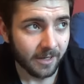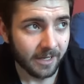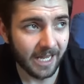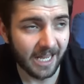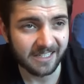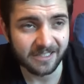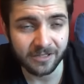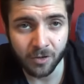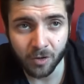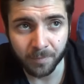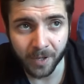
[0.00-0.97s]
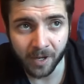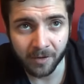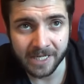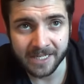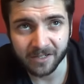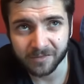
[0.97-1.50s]
Yes, it's an Orc bow and
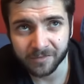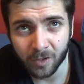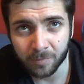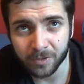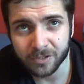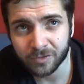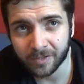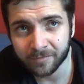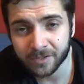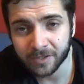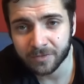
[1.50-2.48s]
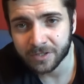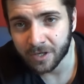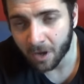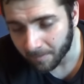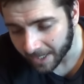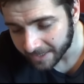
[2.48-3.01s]
it hitting on 4+ strength too. It's
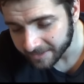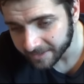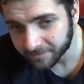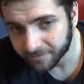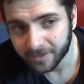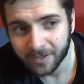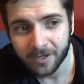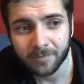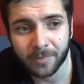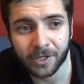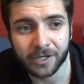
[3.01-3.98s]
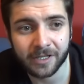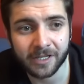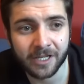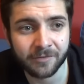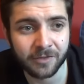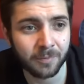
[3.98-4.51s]
not massive, but
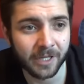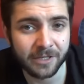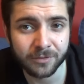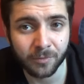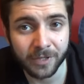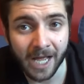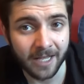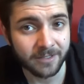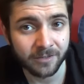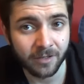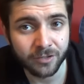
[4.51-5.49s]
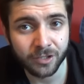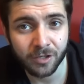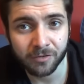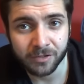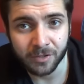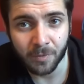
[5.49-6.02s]
if you play someone that hasn't got
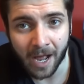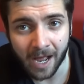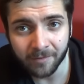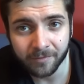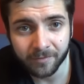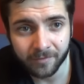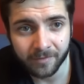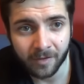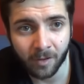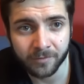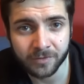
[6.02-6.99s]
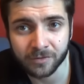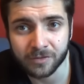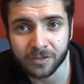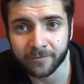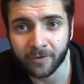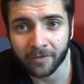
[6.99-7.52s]
shooting, you have. All of a sudden
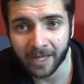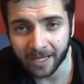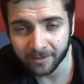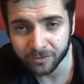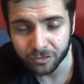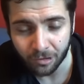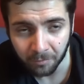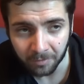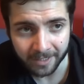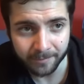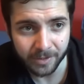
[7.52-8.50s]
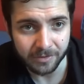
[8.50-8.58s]
you've got that control element.